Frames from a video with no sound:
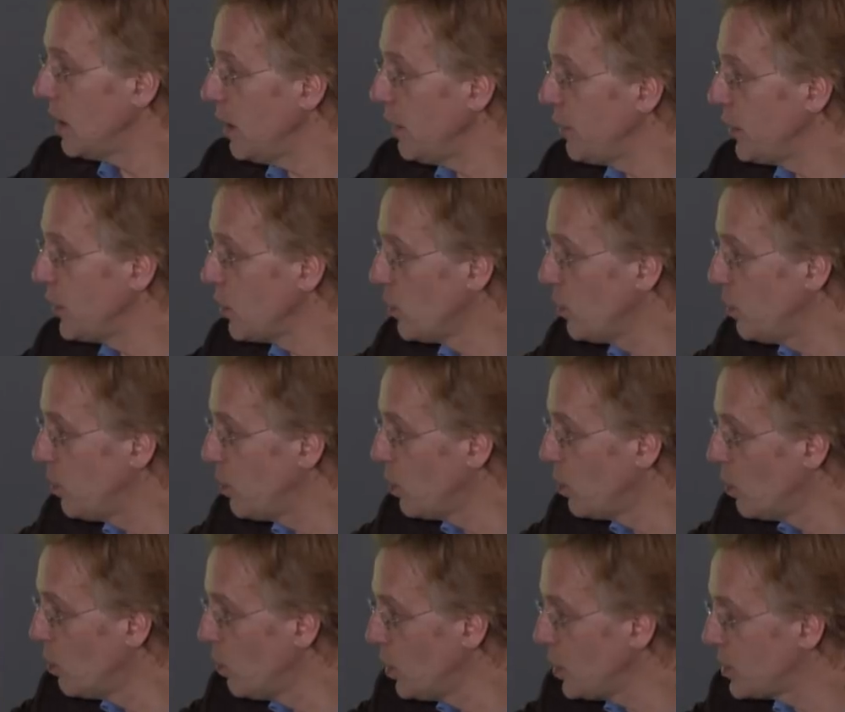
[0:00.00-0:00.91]
if you
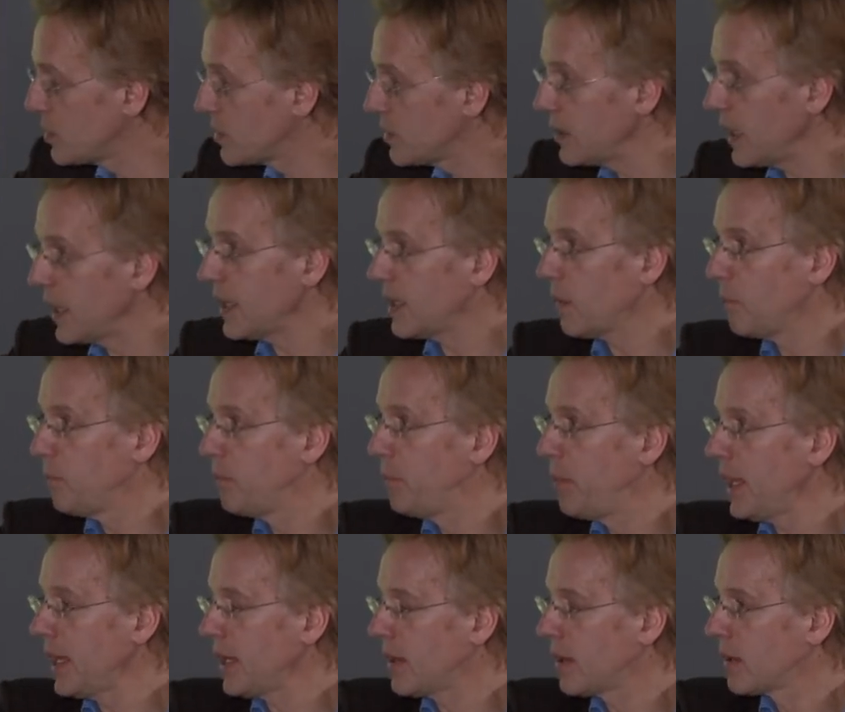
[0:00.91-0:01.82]
would take a
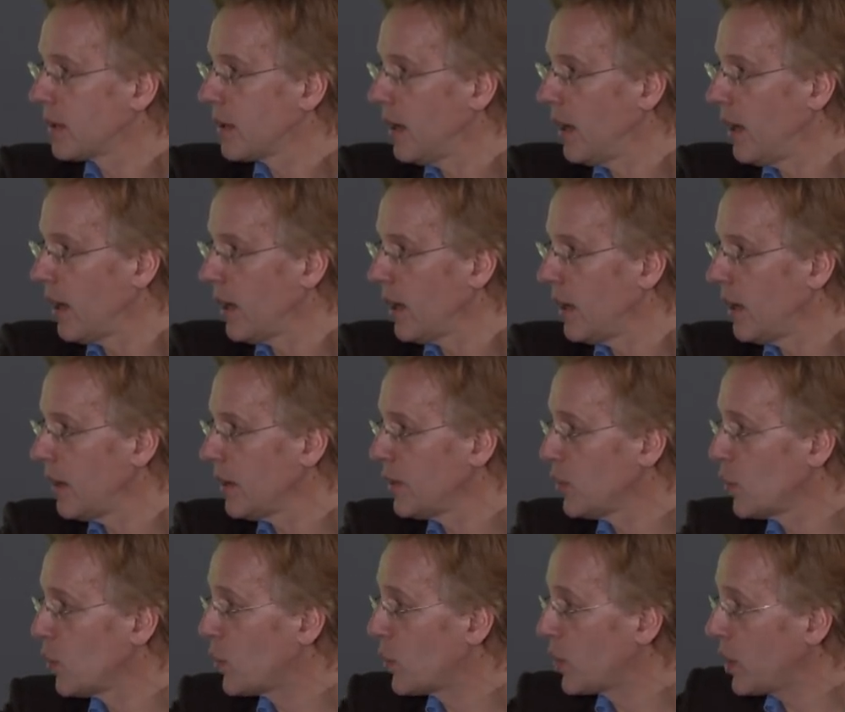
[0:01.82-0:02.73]
big, uh,
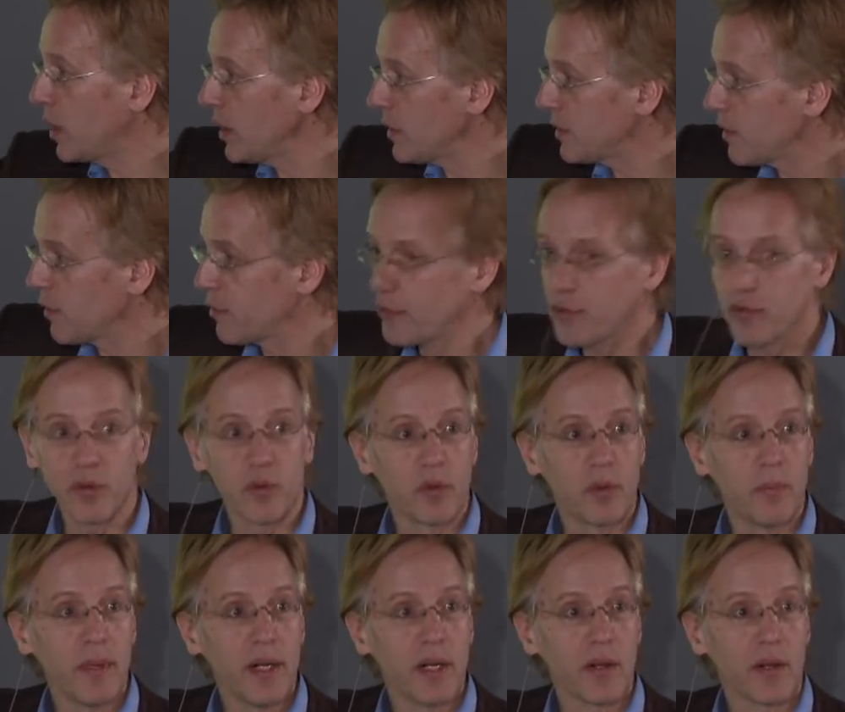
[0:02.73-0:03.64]
you cut it through
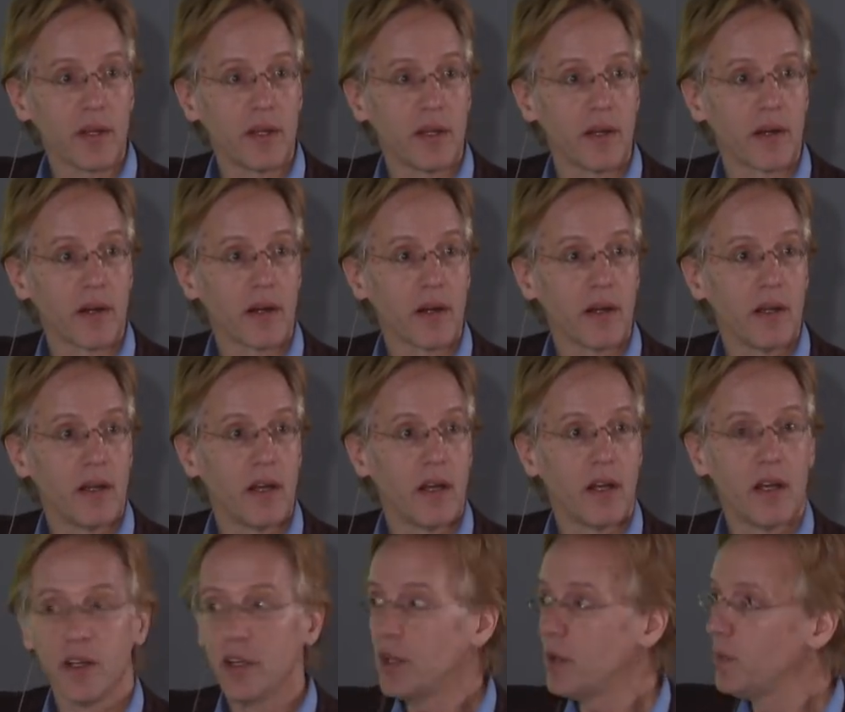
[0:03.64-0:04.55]
the middle here,
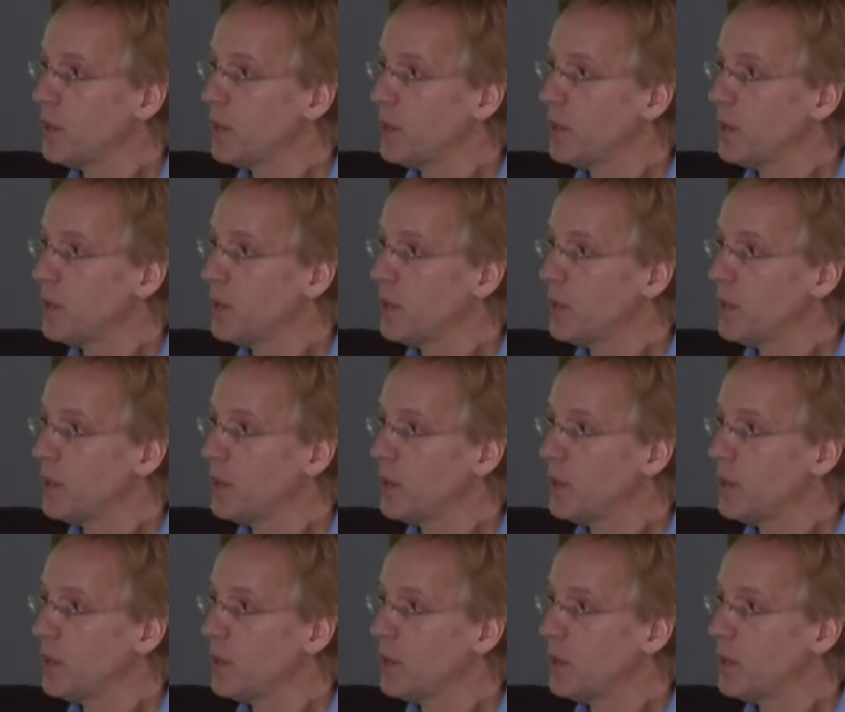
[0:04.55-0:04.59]
you